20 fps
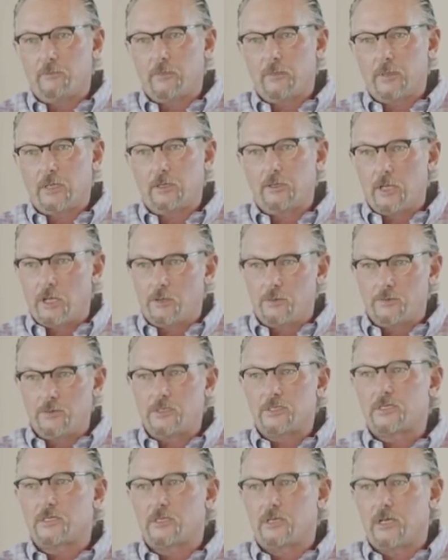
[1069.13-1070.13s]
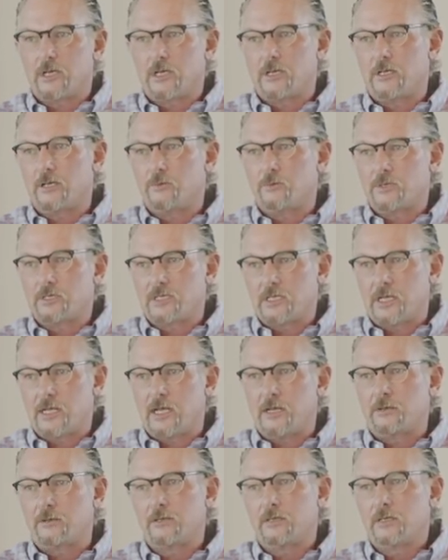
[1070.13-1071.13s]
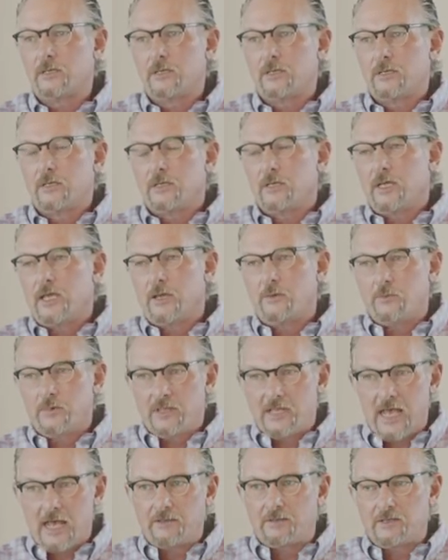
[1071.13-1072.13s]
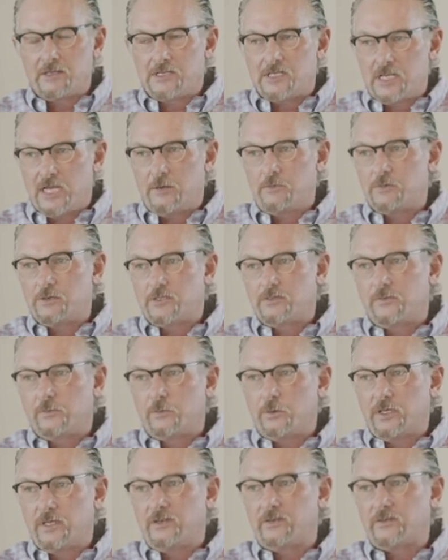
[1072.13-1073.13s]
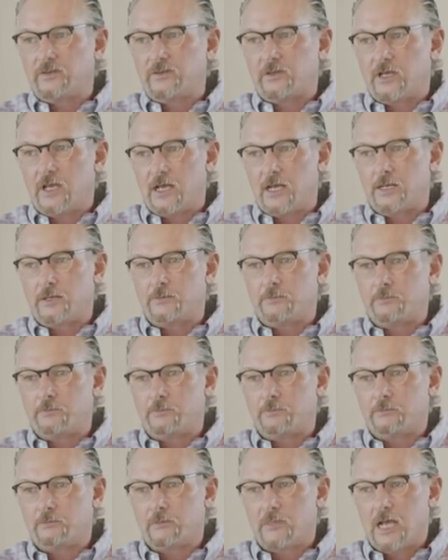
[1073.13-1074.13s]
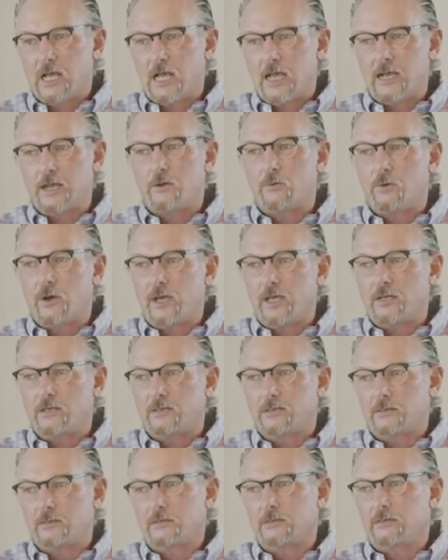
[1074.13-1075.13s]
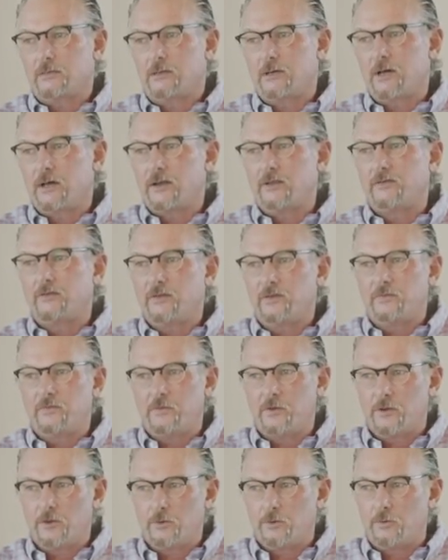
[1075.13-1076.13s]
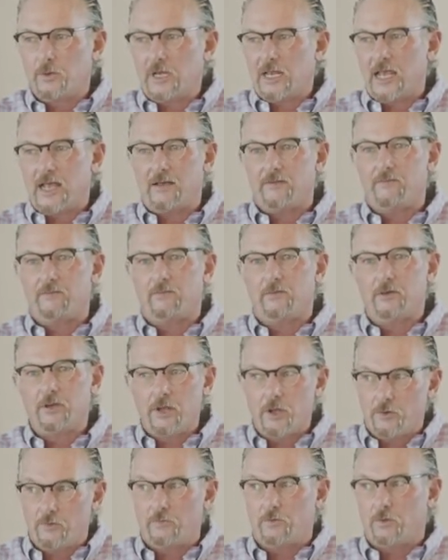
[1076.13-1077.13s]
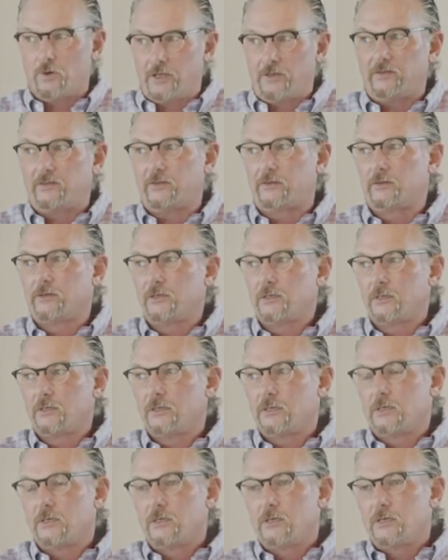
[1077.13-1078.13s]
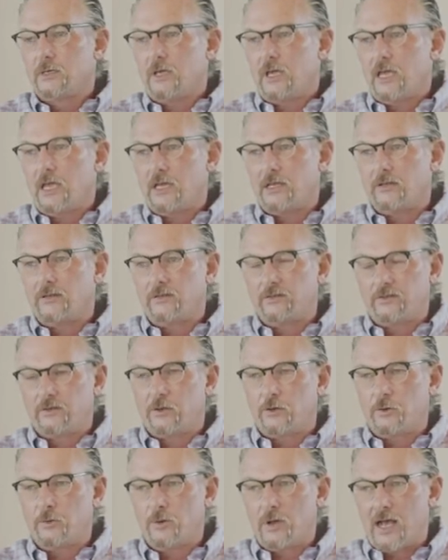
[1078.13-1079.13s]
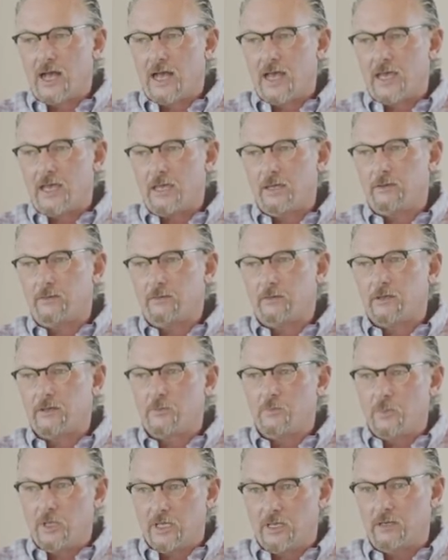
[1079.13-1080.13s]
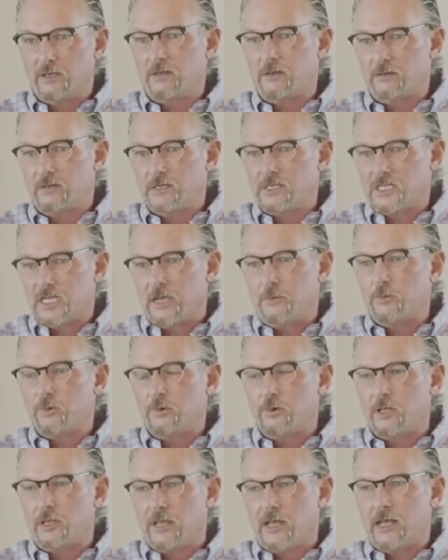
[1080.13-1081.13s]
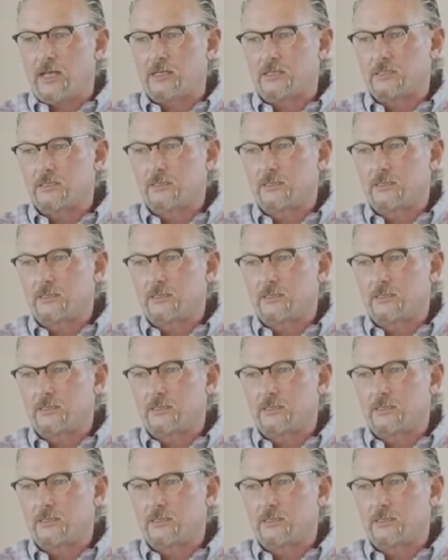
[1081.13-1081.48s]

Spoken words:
loans that were sent out. And without the chamber's voice, I quite honestly feel we'd have no voice. And so I commend the chamber on that.